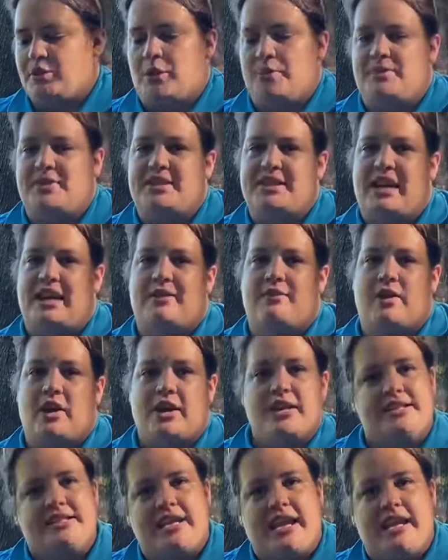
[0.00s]
I'm staying
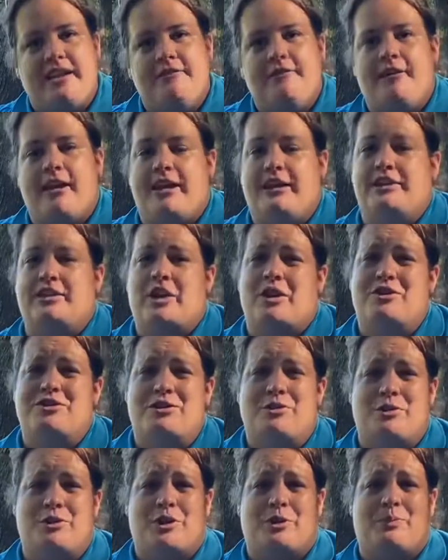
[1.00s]
very safe. And it's
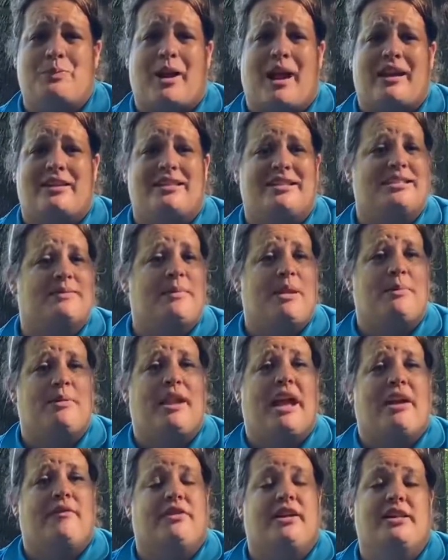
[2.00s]
also a good practice maybe
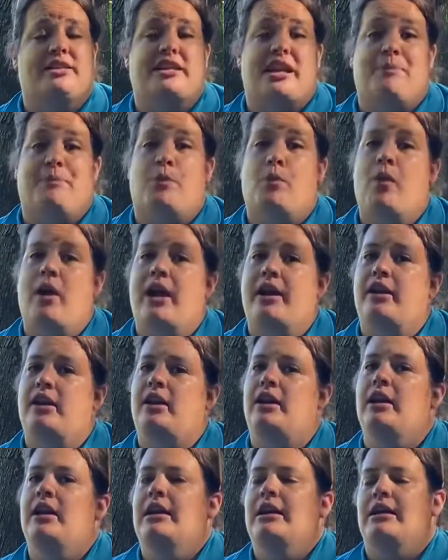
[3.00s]
to have a nice cup of
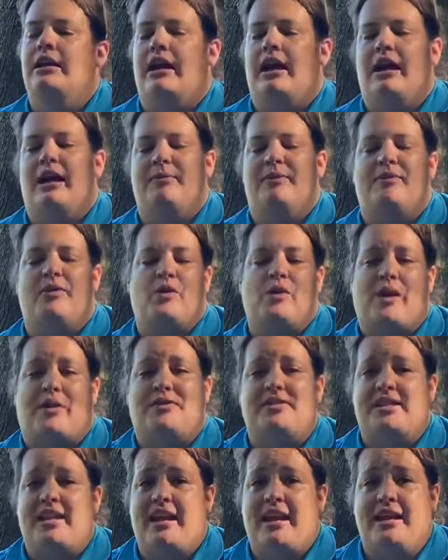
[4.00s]
water. If you
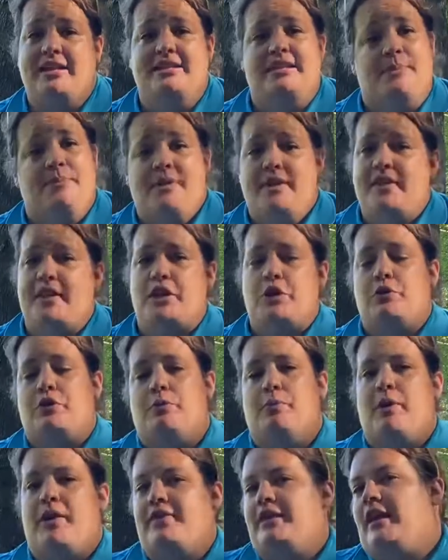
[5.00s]
have sand, something that you
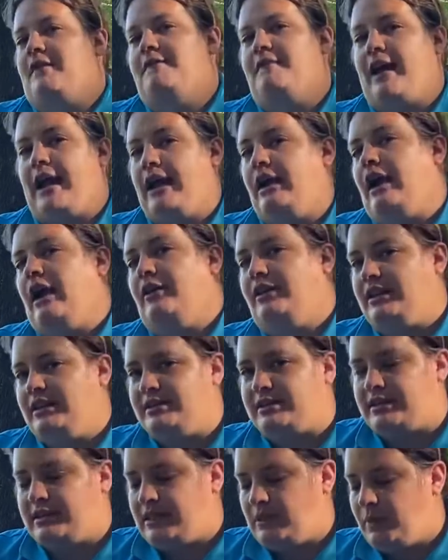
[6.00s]
can put that fire out
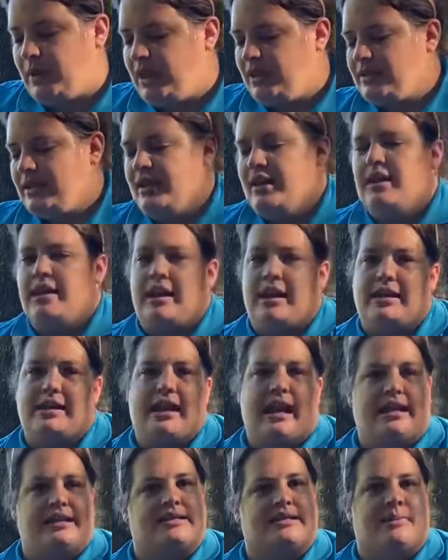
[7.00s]
easily with in
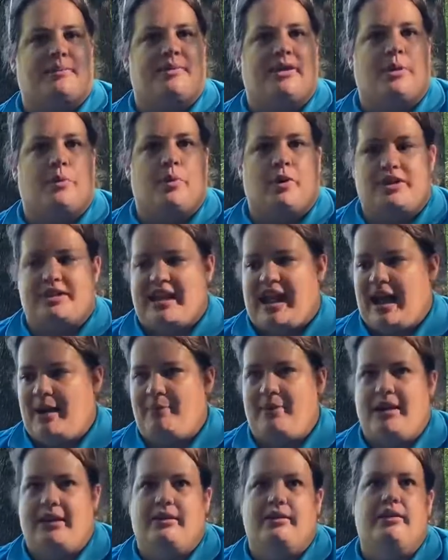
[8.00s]
case something were to
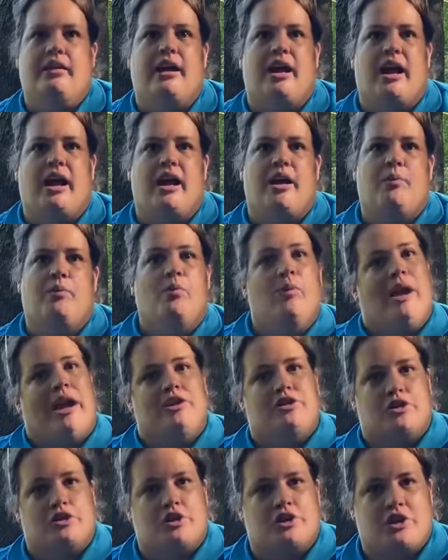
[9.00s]
happen
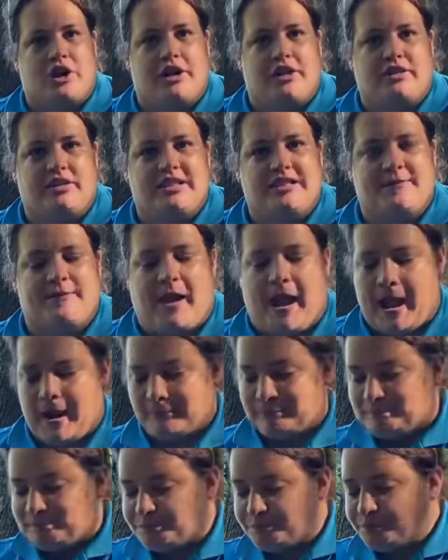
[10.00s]
as you're starting this
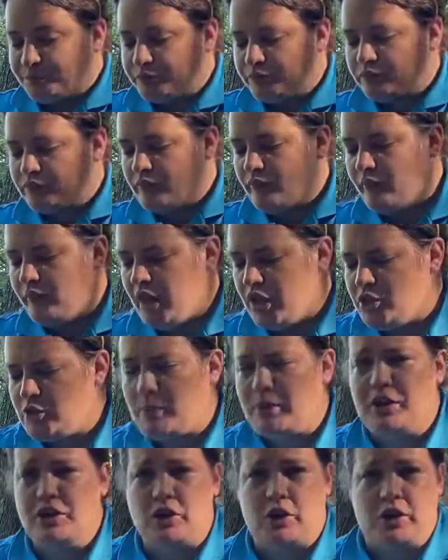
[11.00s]
fire. So
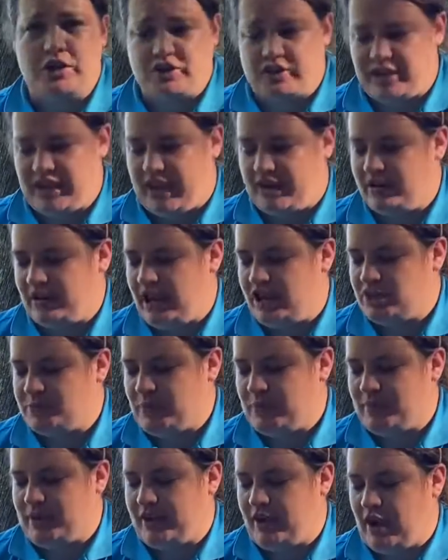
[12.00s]
what I'm gonna do, again, I just
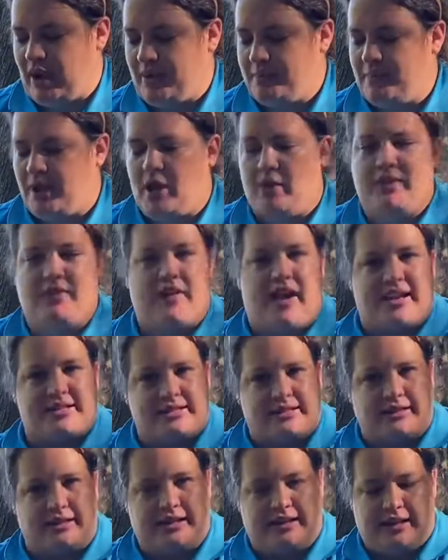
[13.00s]
put my cotton ball with
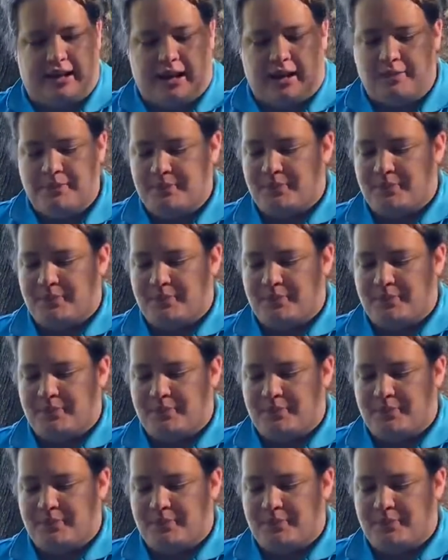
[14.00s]
Vaseline down,